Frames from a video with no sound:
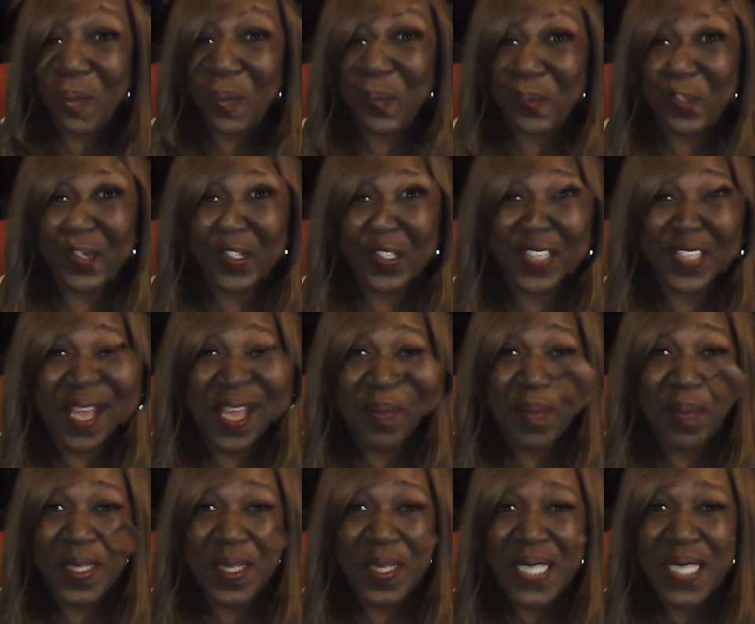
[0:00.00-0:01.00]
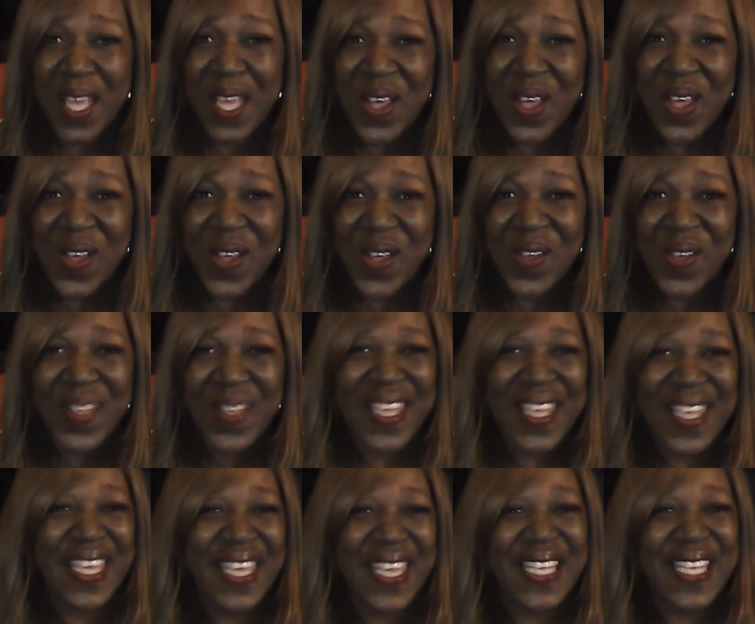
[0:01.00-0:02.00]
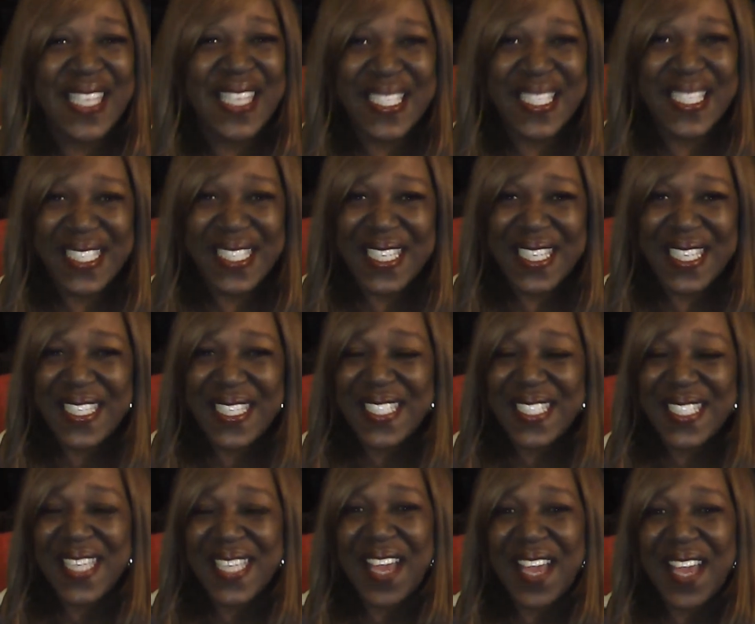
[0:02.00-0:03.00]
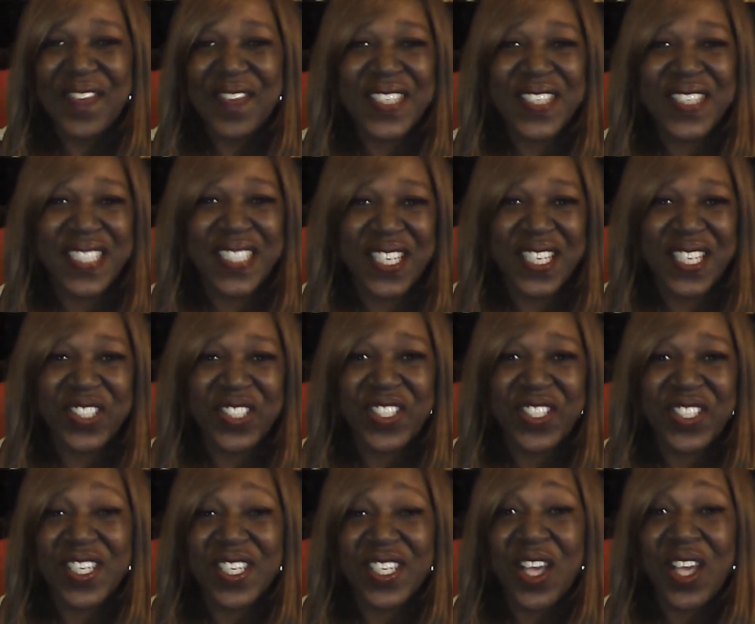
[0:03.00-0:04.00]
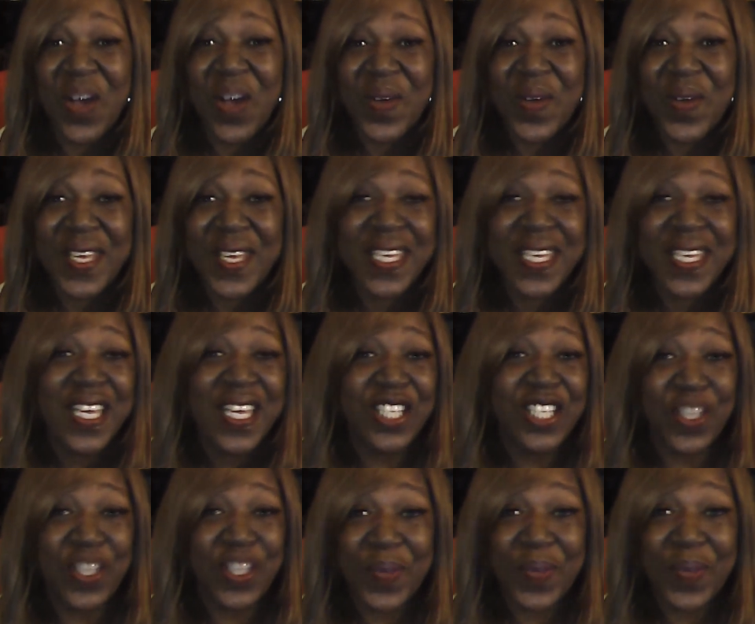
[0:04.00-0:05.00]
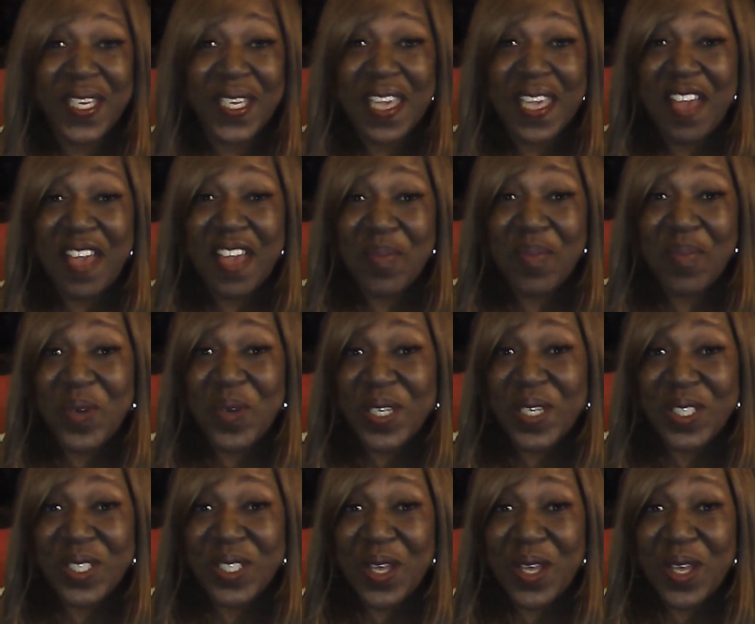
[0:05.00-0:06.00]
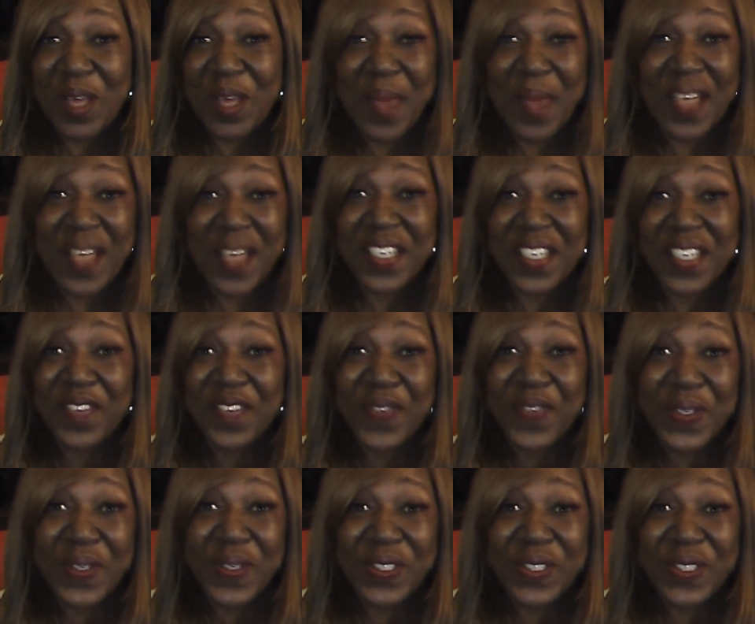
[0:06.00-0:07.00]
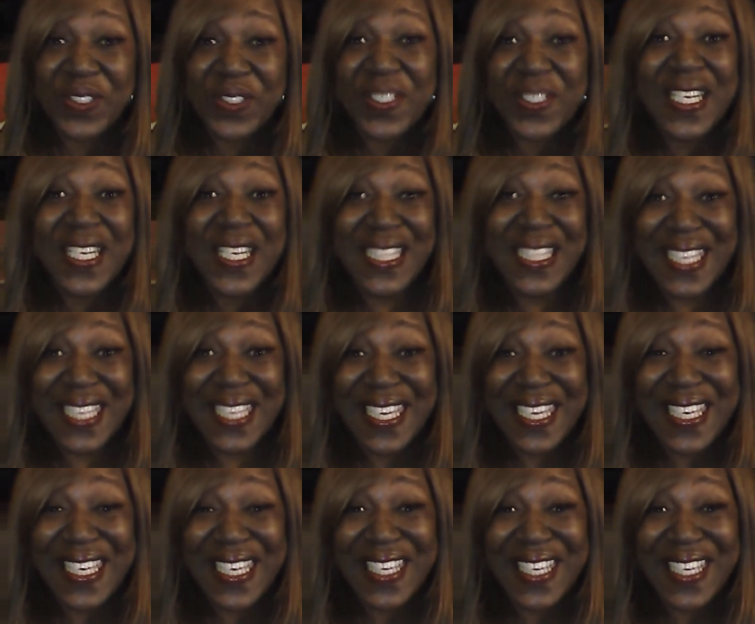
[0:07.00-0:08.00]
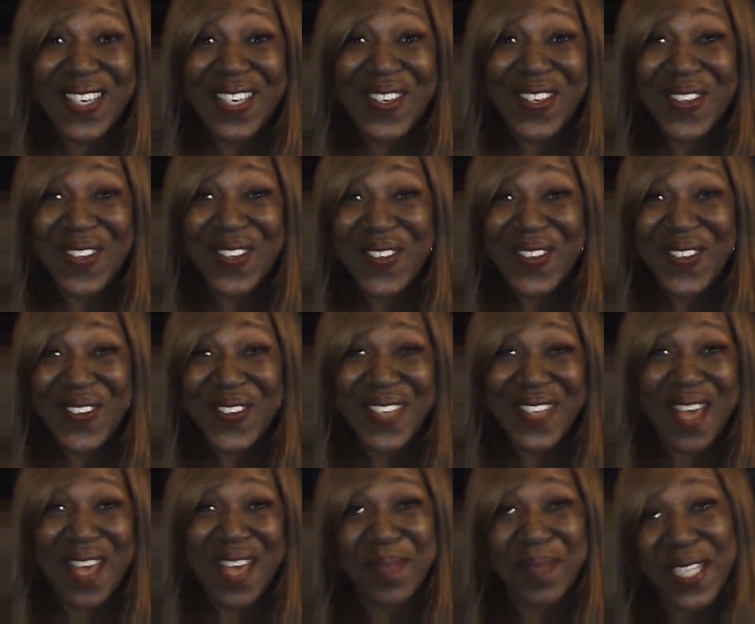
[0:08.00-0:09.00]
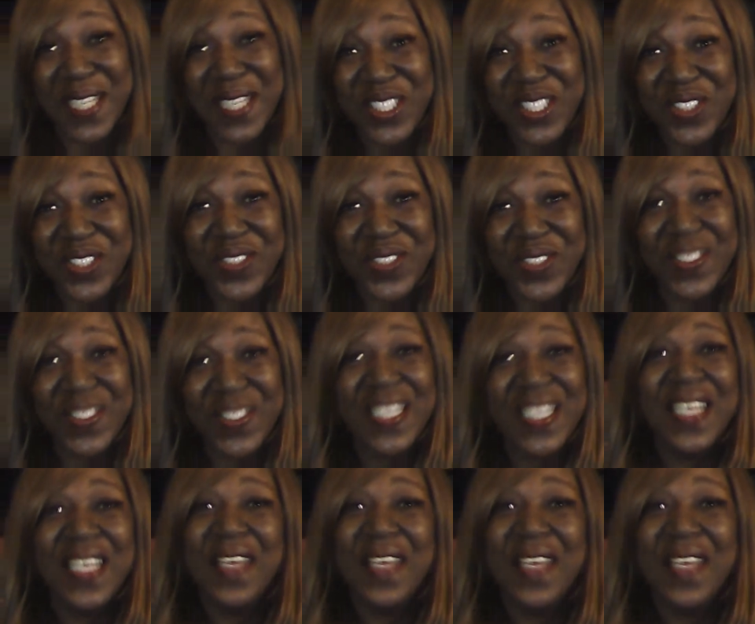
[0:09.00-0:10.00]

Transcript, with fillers: What your thoughts are down below, and let's get this conversation going so we can have more to talk about in the future. Thank you. God bless you.